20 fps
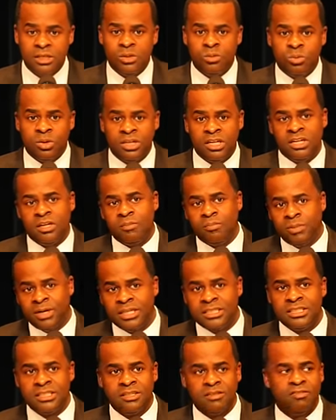Well, in a
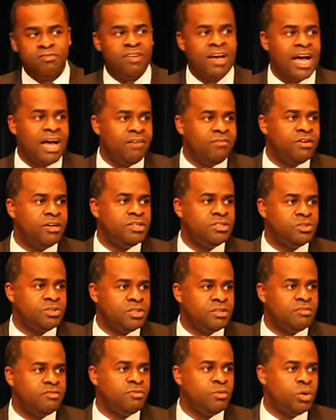budget of
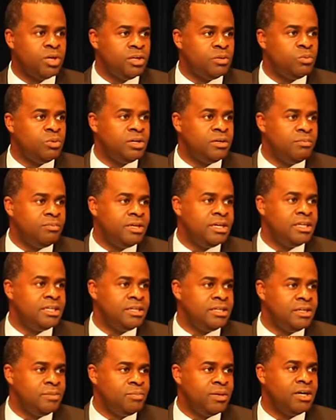$541
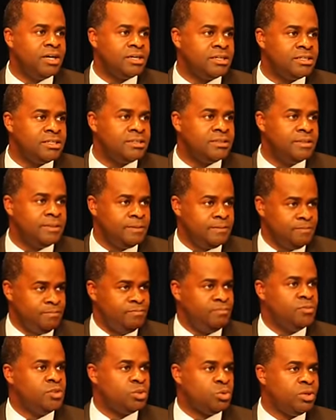million,
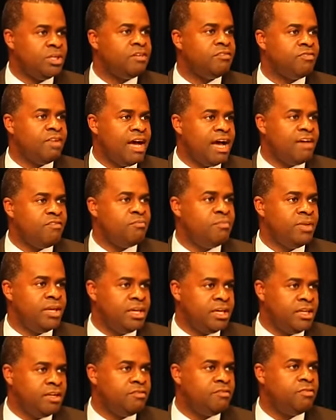$25
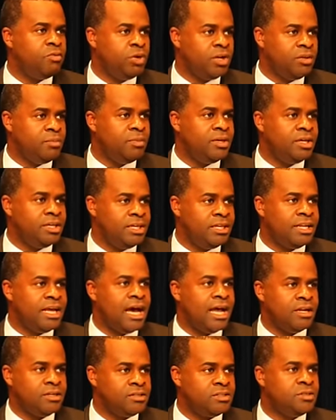million and $40 million
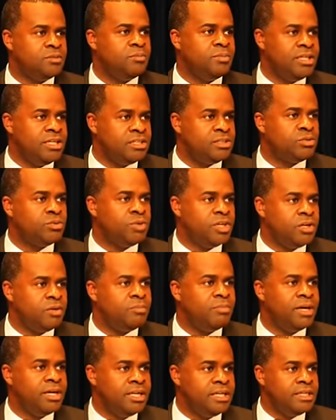to me is real
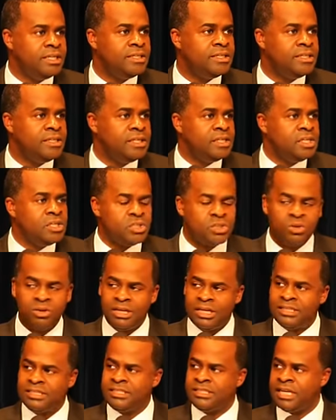money. So
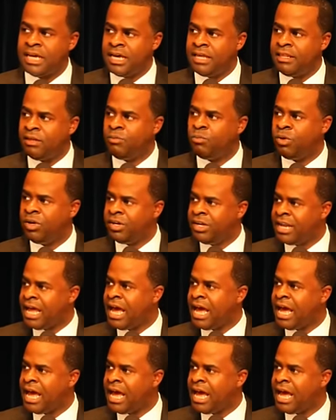let's say that we